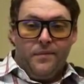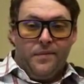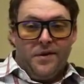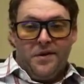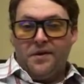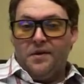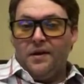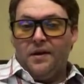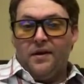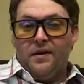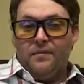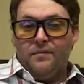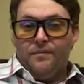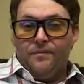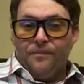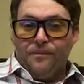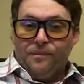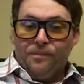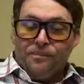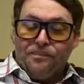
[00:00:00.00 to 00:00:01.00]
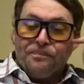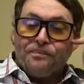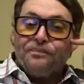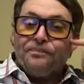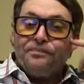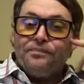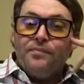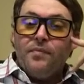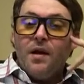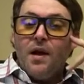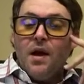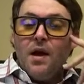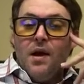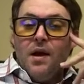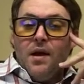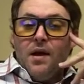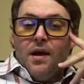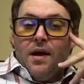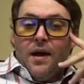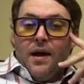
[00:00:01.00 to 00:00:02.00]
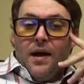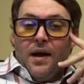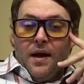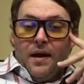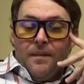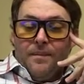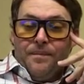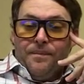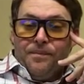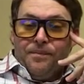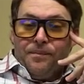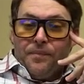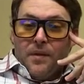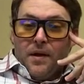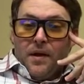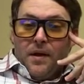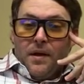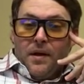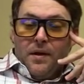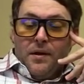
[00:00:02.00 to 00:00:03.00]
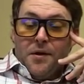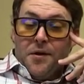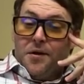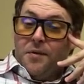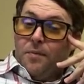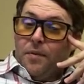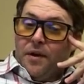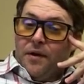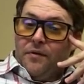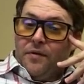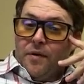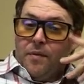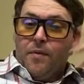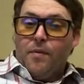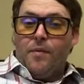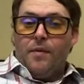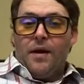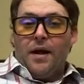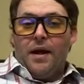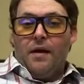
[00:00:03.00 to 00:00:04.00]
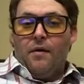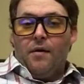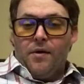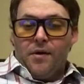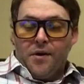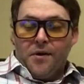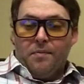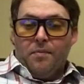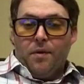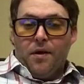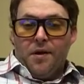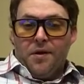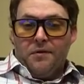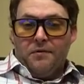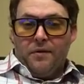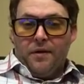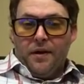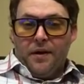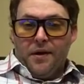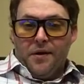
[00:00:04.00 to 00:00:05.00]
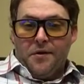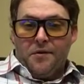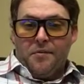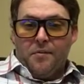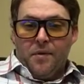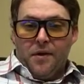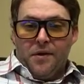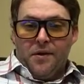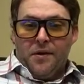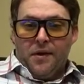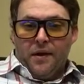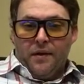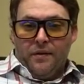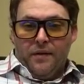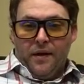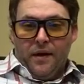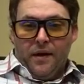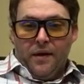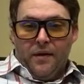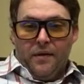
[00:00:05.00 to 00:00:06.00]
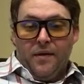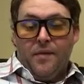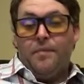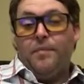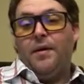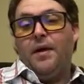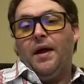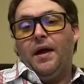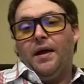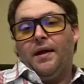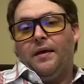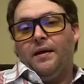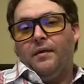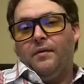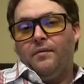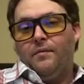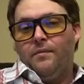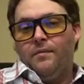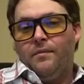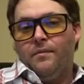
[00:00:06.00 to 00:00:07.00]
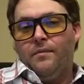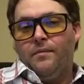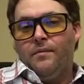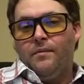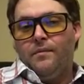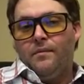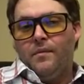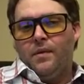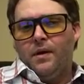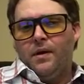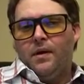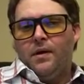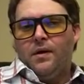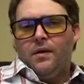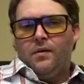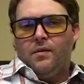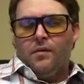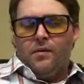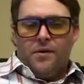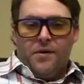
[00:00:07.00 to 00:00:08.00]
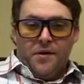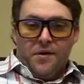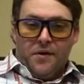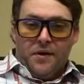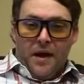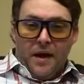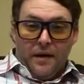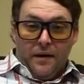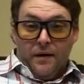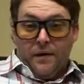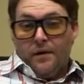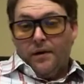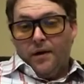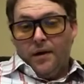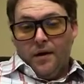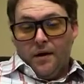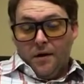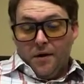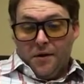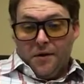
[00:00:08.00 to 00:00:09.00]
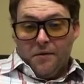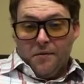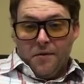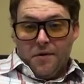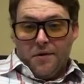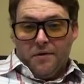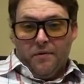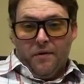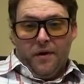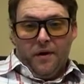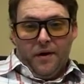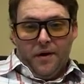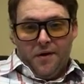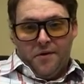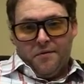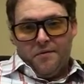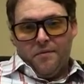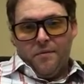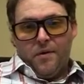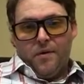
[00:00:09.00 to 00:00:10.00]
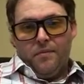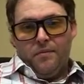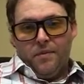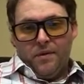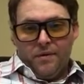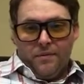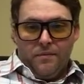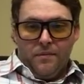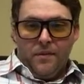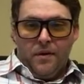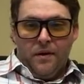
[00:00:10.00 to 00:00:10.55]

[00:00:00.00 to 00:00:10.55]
Just did it. I used to play trumpet, but now I just play stringed instruments and then the piano, which is technically also a stringed instrument, but,